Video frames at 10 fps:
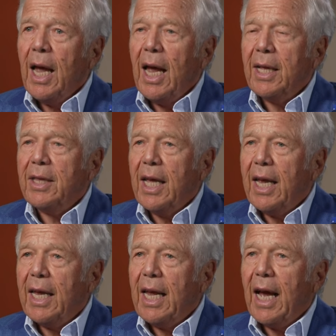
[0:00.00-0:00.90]
and
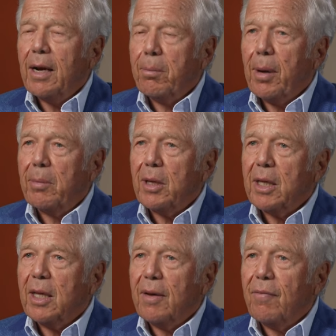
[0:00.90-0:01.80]
they had a
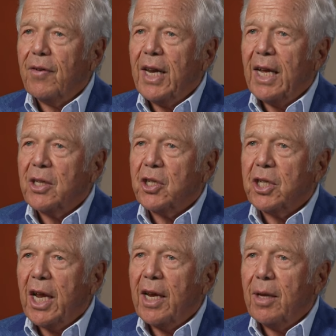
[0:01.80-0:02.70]
publicly financed
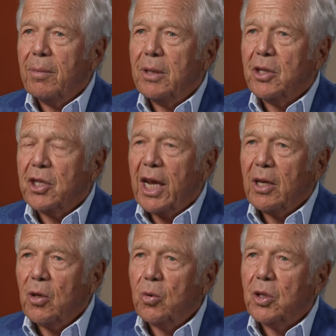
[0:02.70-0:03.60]
stadium in
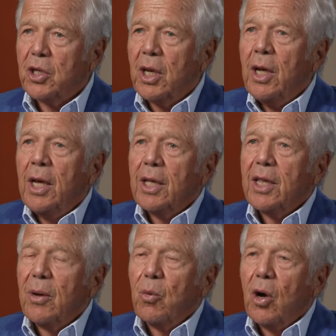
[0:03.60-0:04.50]
St. Louis.
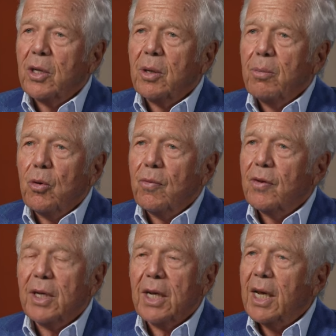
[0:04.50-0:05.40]
They wanted to move
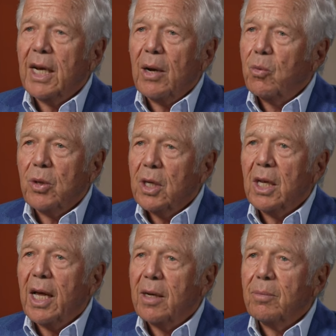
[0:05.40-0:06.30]
it, and I wouldn't
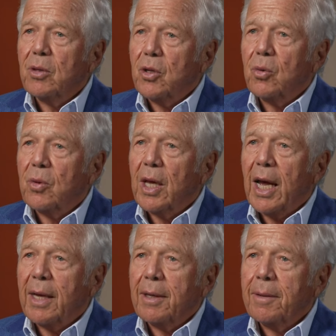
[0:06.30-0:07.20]
let them do that.